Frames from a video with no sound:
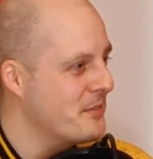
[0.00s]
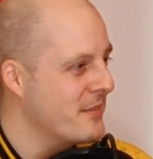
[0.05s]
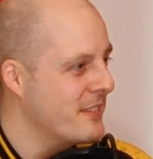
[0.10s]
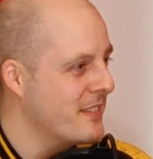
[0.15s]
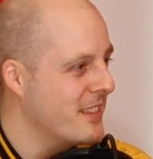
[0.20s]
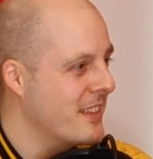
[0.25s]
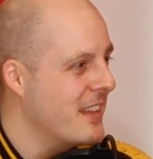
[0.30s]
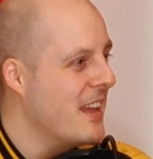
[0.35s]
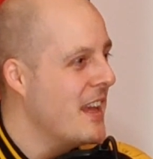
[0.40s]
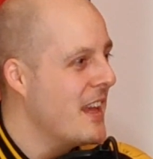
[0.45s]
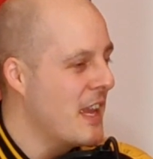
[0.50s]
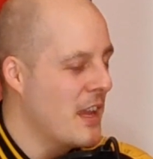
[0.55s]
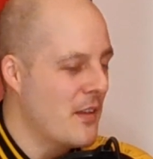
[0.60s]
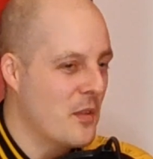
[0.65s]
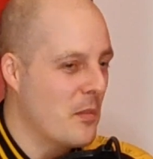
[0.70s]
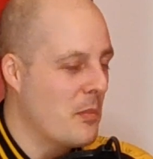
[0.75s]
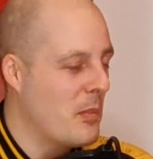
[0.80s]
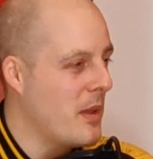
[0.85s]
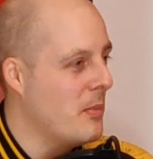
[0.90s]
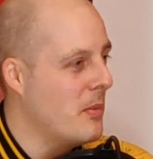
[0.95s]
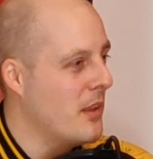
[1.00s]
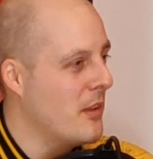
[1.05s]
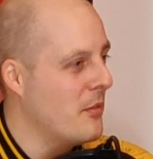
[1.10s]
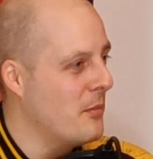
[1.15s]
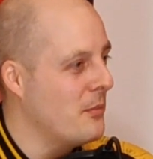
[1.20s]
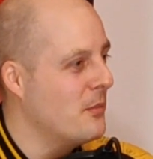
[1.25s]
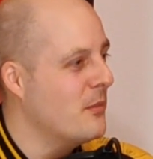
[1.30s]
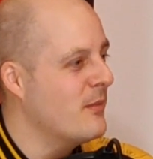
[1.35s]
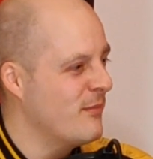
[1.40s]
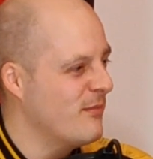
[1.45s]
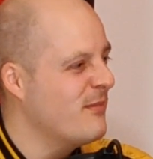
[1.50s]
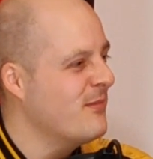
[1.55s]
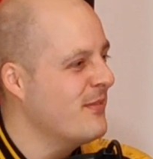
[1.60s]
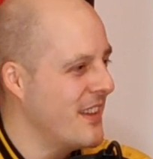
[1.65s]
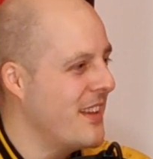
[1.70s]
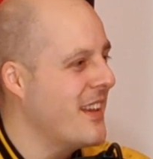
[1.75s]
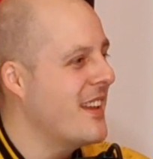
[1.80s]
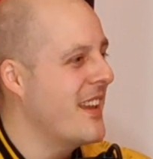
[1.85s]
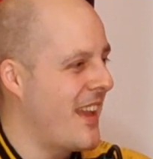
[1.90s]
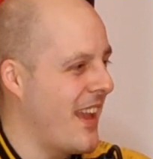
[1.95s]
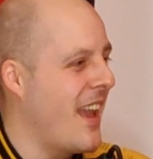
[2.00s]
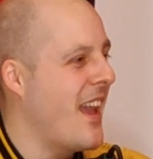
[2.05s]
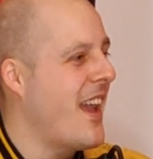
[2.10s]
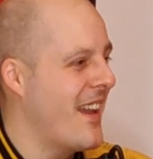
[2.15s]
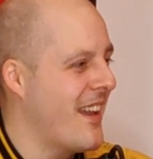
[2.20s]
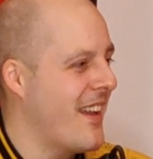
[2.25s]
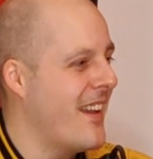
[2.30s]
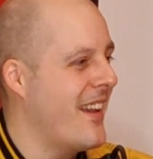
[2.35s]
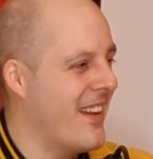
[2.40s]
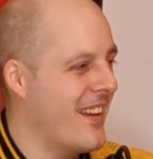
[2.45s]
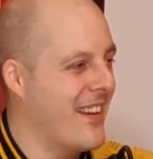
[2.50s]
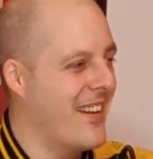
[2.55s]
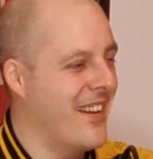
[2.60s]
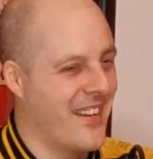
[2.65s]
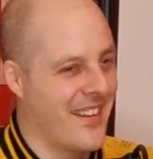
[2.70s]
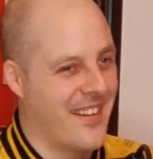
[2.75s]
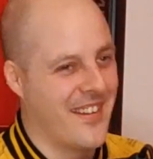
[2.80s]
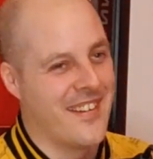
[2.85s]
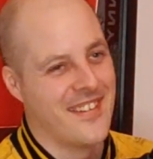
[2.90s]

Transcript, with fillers: it's happening. And then just deactivate again.